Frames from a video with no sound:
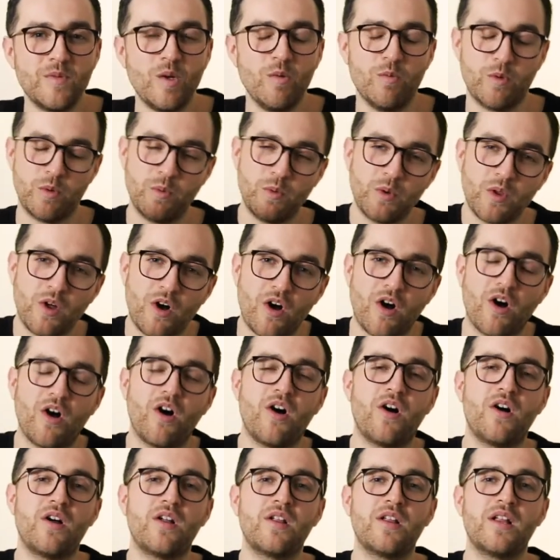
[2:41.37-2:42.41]
we will
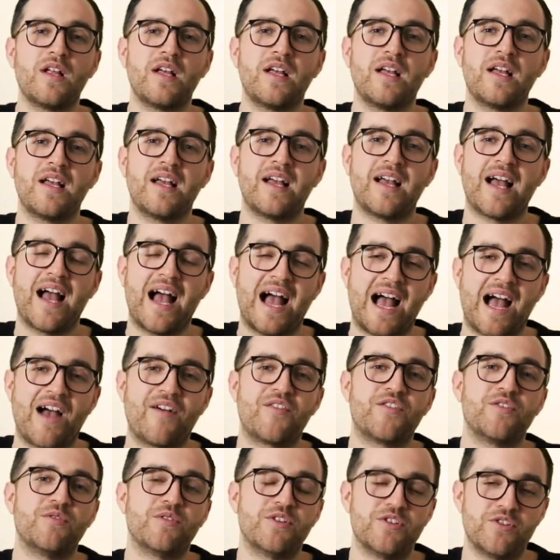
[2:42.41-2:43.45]
all
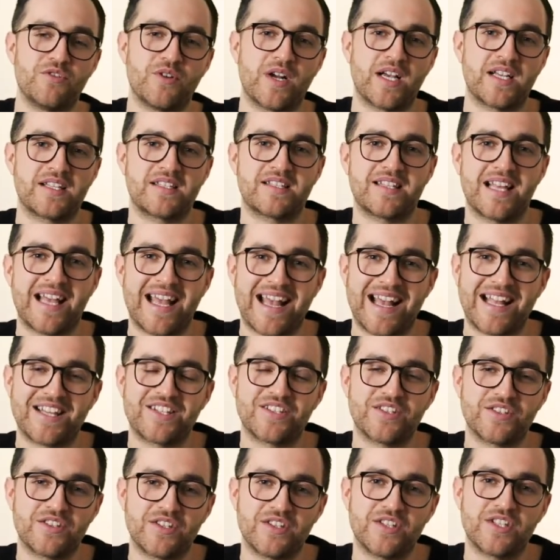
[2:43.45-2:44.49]
have to address the
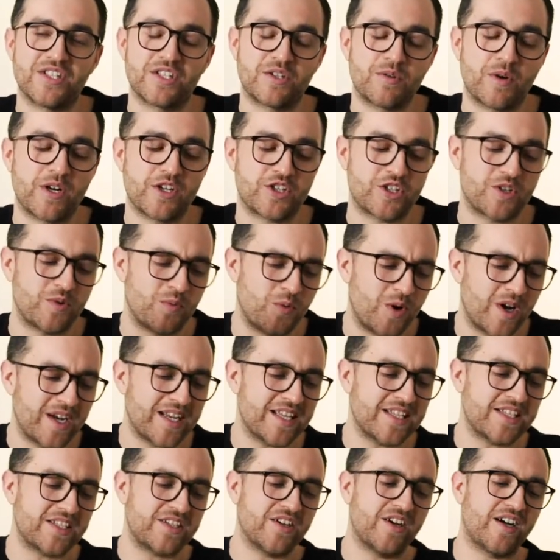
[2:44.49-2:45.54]
answer to this question: what
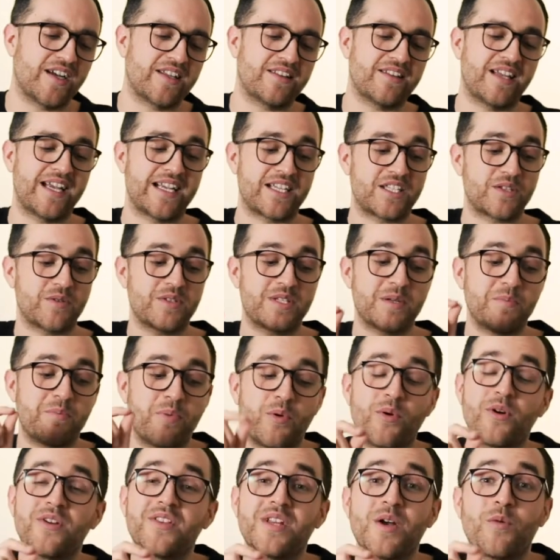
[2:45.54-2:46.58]
is God like? So it's
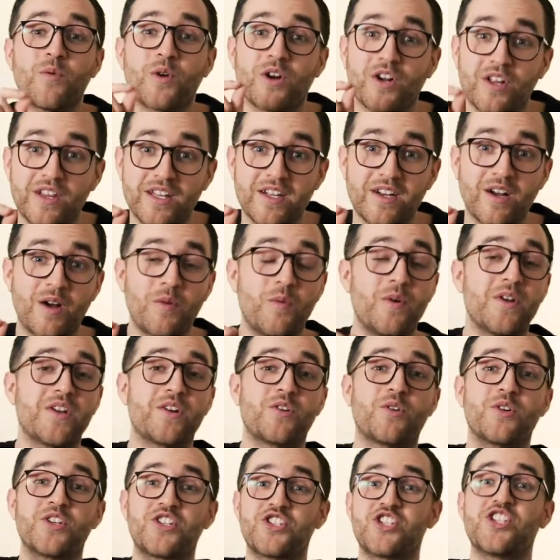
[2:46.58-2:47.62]
important that we're clear on what
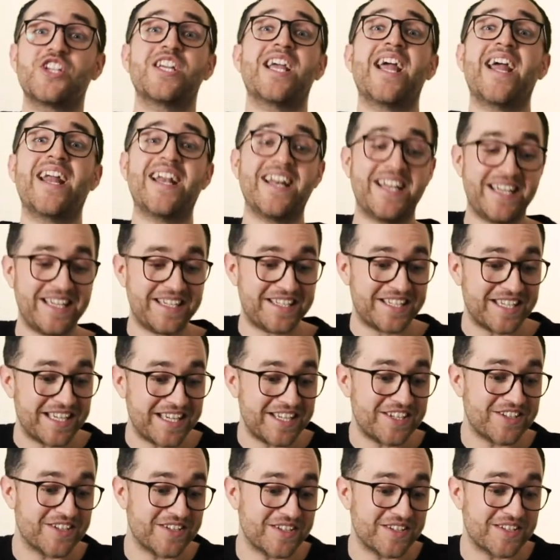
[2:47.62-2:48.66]
Christianity
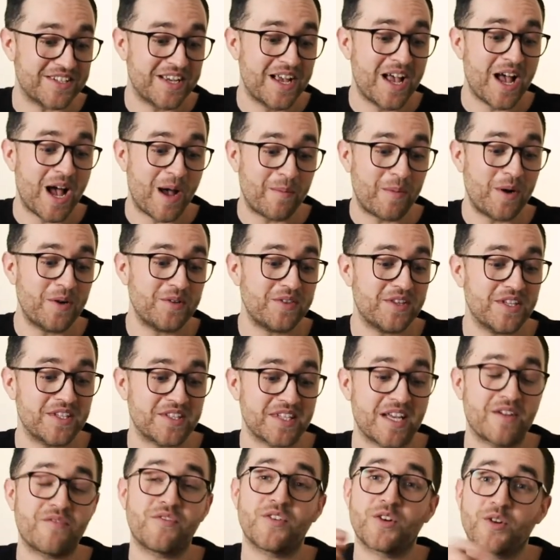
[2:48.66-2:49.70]
teaches about this.
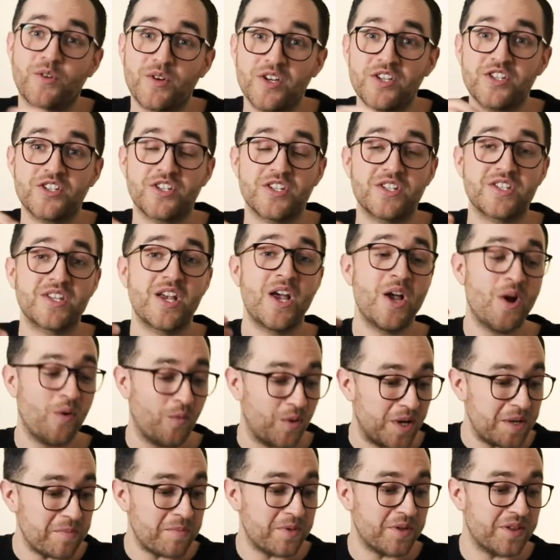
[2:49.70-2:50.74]
And for Christians,
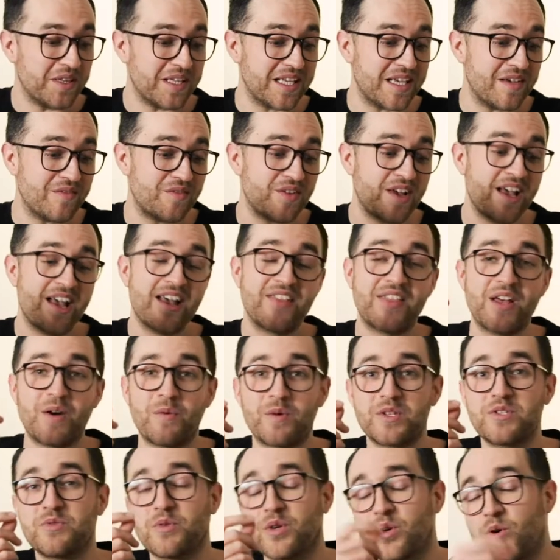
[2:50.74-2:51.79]
we believe that
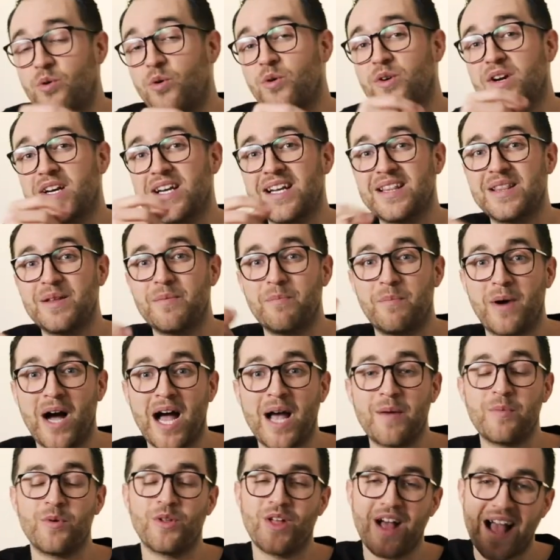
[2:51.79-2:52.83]
what's recorded in the
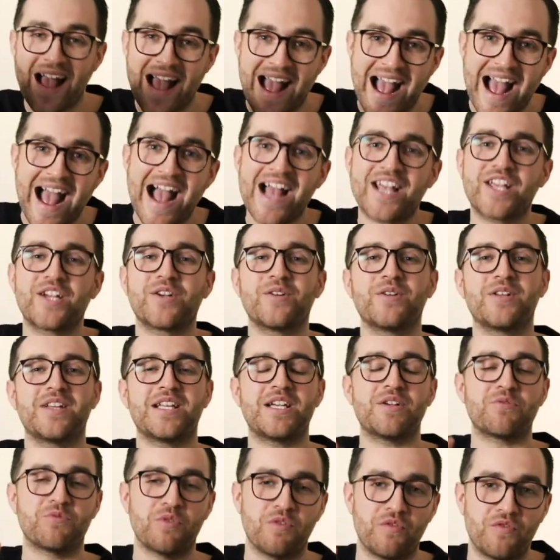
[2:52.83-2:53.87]
Bible
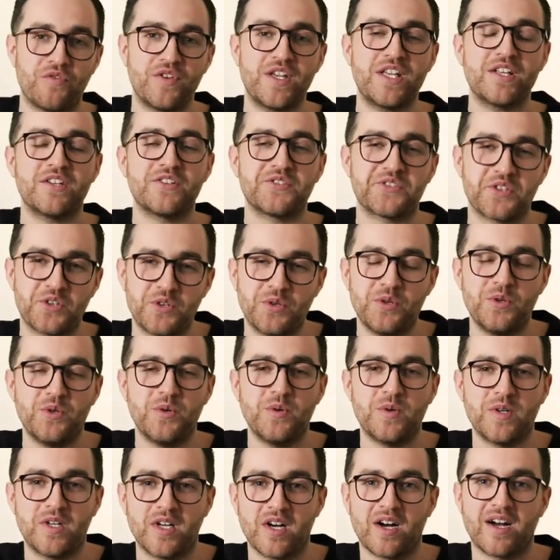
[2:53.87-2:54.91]
accurately reveals
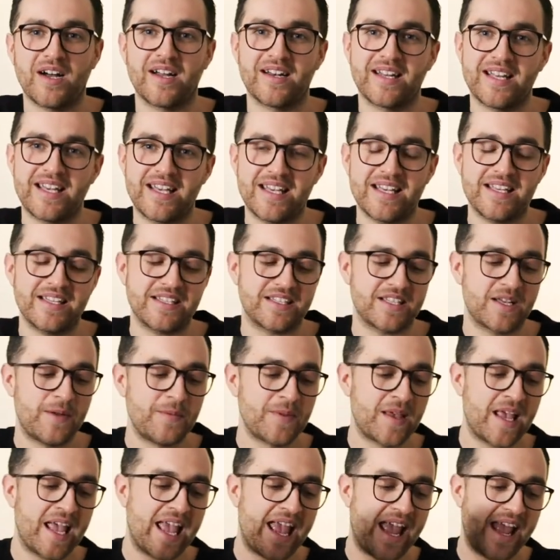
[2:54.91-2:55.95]
who God is.
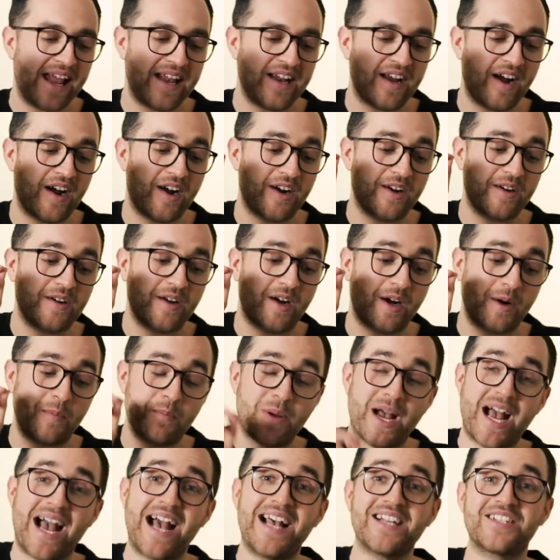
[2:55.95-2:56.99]
And our, our
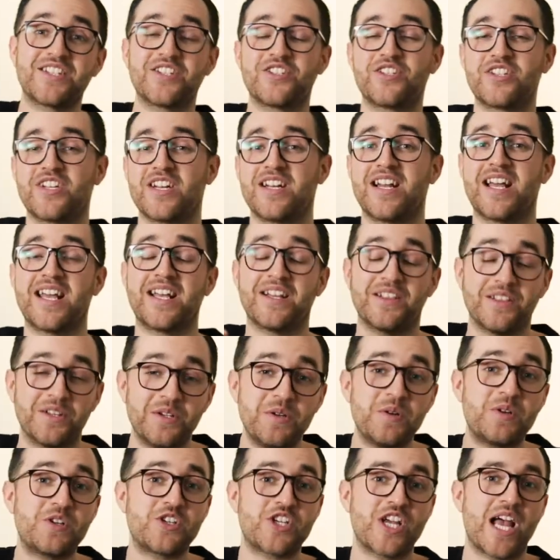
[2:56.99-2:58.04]
passage today,
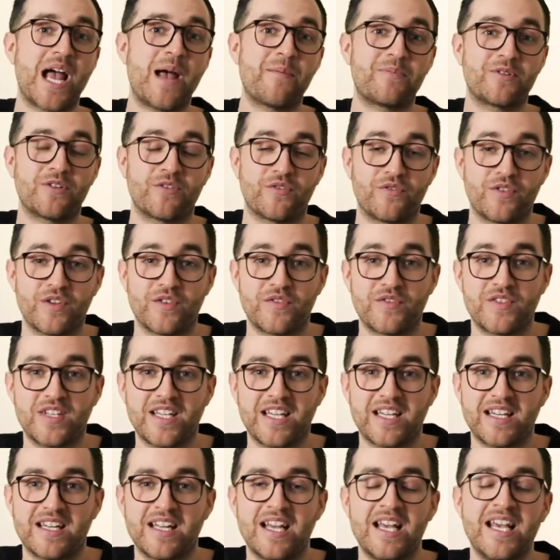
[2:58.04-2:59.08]
Luke chapter
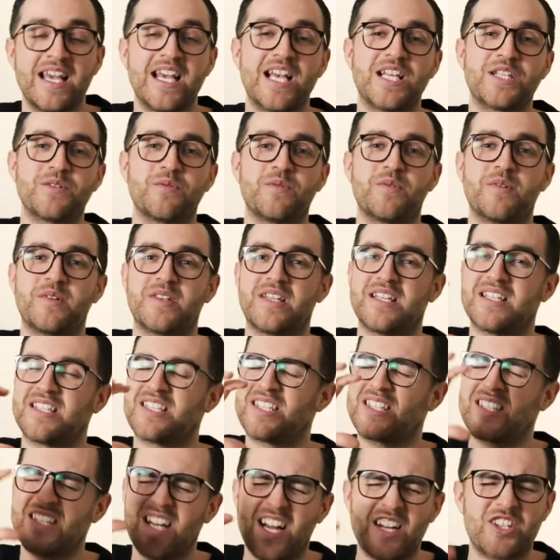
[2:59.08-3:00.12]
fifteen, is, is
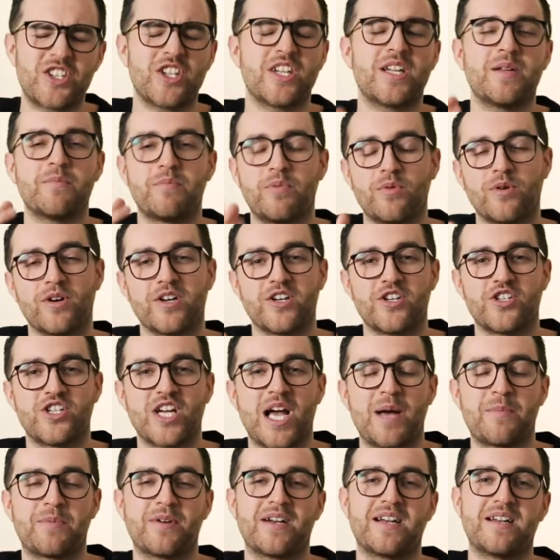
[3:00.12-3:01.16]
such an important
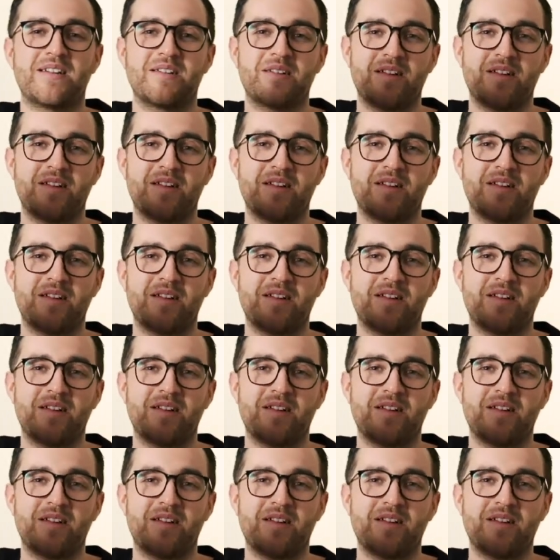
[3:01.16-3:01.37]
chapter. It,